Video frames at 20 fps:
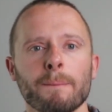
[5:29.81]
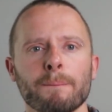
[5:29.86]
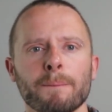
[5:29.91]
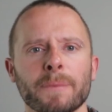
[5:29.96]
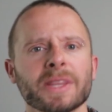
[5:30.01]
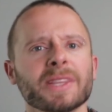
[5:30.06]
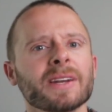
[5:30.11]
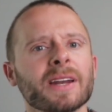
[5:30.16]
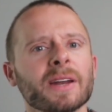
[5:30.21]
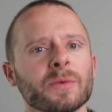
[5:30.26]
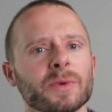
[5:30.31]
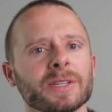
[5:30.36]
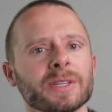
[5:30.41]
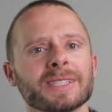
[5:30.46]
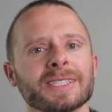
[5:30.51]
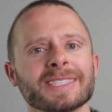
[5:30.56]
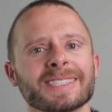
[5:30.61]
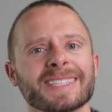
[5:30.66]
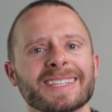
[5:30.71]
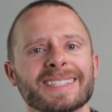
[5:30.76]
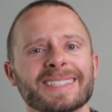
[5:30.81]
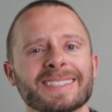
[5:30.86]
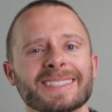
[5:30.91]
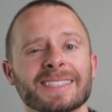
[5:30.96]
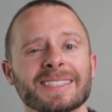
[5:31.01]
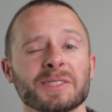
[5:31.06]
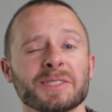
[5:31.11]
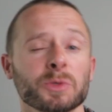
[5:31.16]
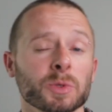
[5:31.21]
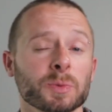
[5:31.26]
But then I realized that
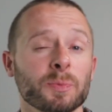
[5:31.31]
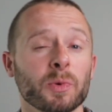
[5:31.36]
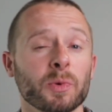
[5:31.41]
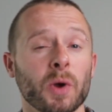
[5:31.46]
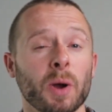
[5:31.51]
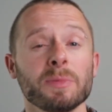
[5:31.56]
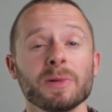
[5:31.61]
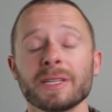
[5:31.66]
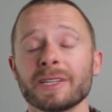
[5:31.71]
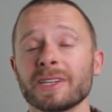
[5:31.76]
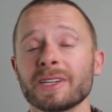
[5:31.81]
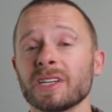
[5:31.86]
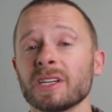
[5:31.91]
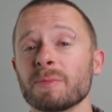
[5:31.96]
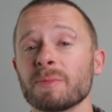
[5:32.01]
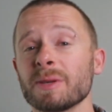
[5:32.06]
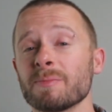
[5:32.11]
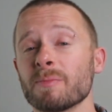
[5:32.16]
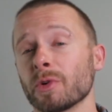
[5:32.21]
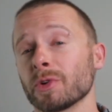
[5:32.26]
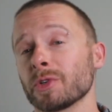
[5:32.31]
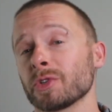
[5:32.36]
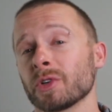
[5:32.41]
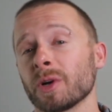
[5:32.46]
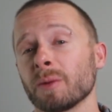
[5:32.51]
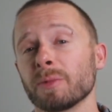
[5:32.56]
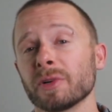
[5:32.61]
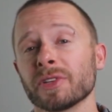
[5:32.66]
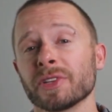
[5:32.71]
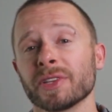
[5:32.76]
this was probably going to be more
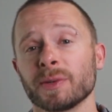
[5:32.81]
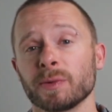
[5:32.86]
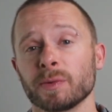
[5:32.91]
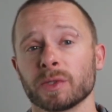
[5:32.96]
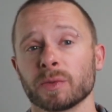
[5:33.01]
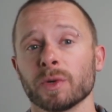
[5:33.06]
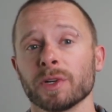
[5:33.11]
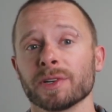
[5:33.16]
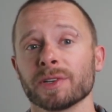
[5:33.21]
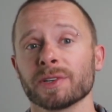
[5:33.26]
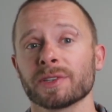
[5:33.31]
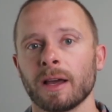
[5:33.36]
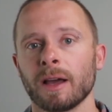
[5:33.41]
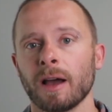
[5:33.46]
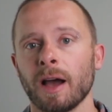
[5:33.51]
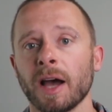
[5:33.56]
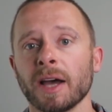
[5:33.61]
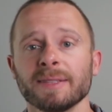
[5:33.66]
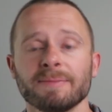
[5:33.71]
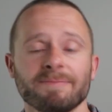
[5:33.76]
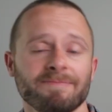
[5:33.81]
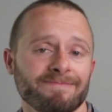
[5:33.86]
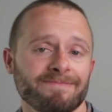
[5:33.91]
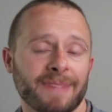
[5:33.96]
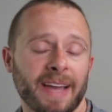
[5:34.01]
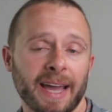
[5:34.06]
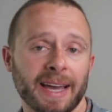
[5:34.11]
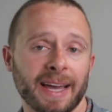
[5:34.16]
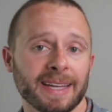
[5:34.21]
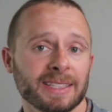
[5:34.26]
trouble than it was worth. I
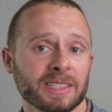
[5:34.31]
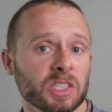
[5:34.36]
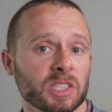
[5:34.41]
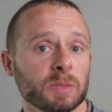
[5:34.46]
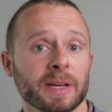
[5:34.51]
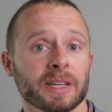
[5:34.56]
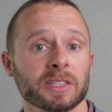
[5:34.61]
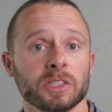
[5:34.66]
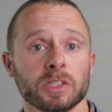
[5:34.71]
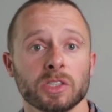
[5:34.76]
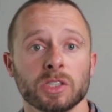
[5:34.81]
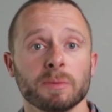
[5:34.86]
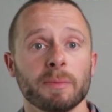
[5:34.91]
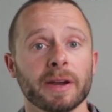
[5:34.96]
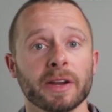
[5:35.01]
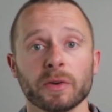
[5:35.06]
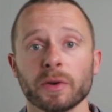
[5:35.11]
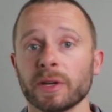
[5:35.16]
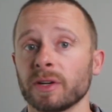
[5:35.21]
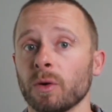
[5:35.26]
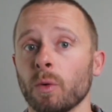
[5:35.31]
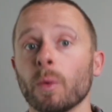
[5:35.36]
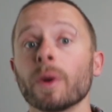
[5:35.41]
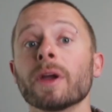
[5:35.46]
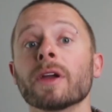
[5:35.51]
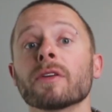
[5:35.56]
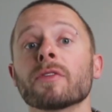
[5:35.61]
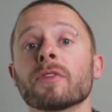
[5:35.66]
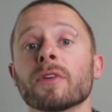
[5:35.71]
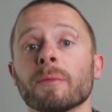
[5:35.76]
had expected to migrate
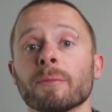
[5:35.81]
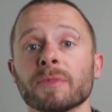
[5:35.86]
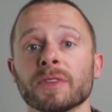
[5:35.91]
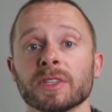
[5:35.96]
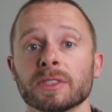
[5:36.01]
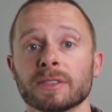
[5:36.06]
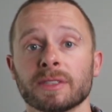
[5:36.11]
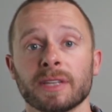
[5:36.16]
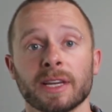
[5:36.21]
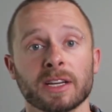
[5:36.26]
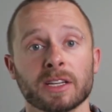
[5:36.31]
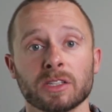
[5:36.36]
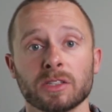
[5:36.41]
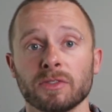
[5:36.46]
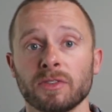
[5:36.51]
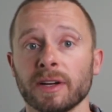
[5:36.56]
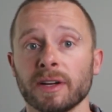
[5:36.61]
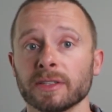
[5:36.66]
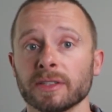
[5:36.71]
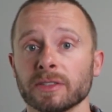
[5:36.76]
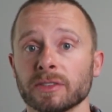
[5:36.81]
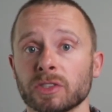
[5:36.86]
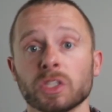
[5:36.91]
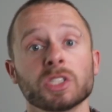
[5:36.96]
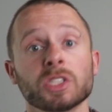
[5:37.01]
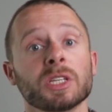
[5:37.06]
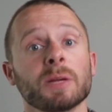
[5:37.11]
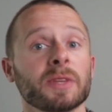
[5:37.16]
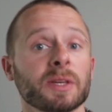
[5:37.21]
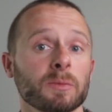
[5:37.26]
away from these text files to
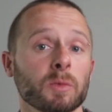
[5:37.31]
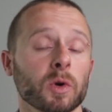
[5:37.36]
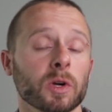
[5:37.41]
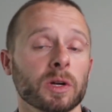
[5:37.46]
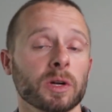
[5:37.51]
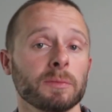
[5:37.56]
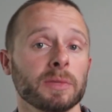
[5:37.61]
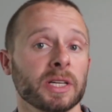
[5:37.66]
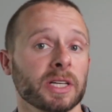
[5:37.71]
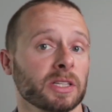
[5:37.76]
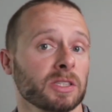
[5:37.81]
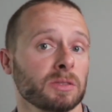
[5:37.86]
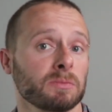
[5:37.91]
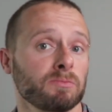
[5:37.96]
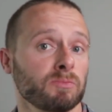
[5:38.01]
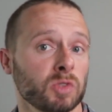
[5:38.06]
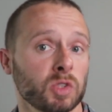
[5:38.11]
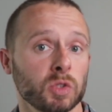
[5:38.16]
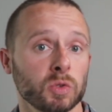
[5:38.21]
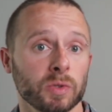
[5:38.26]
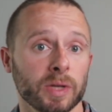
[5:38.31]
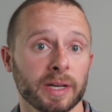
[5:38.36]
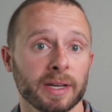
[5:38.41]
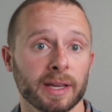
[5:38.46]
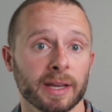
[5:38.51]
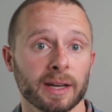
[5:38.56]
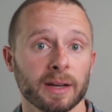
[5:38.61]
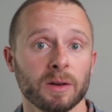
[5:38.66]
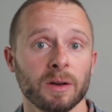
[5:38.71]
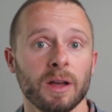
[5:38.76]
something more complex soon
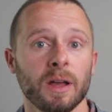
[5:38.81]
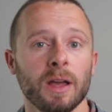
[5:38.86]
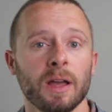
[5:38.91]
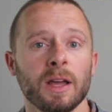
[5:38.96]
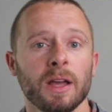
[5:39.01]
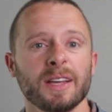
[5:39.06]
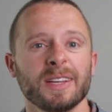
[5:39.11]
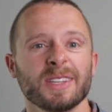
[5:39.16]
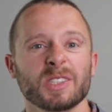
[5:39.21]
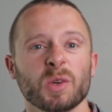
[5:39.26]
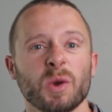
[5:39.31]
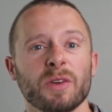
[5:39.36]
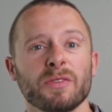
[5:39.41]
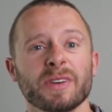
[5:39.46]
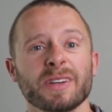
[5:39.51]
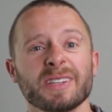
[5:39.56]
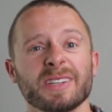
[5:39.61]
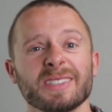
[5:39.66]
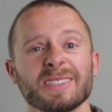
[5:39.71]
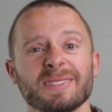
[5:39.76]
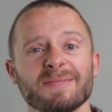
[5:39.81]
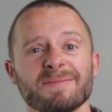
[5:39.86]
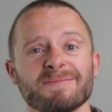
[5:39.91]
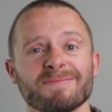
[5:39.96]
anyhow, so I figured